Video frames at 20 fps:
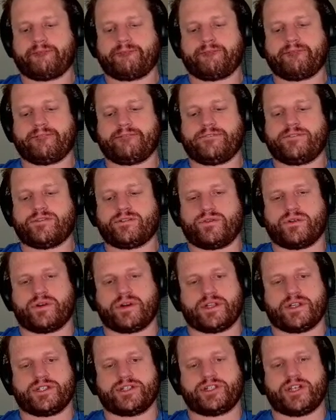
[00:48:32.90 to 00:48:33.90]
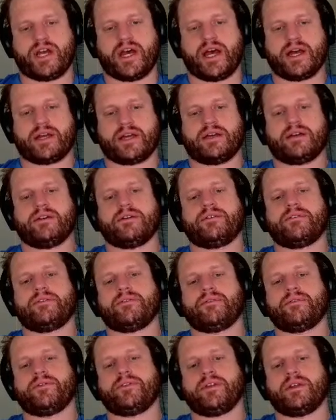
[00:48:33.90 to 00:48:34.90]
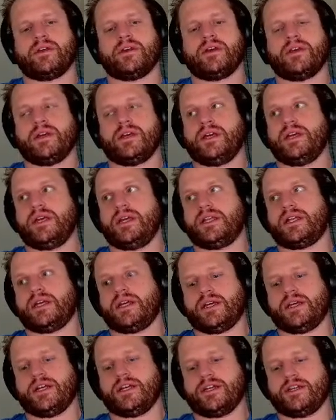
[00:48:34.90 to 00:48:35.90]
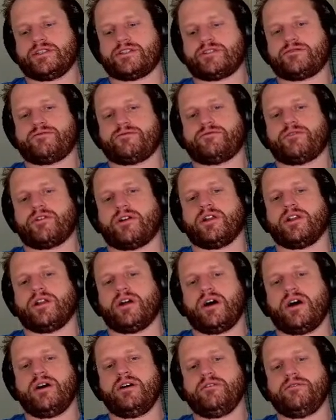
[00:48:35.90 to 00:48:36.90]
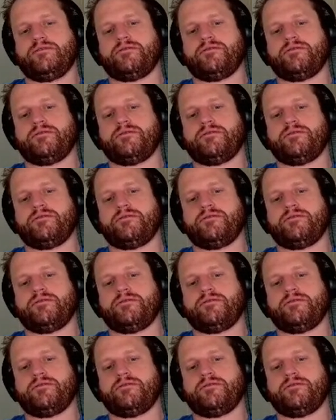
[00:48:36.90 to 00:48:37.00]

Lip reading: scoring check, it is fall off,